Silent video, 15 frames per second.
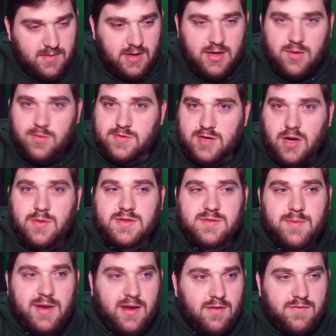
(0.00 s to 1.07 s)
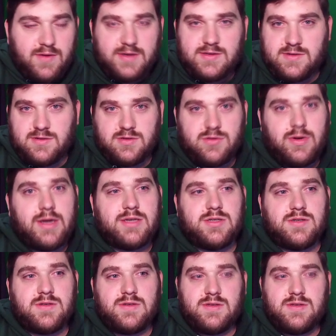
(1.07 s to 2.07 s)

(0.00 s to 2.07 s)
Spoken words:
And he was always making fixes and corrections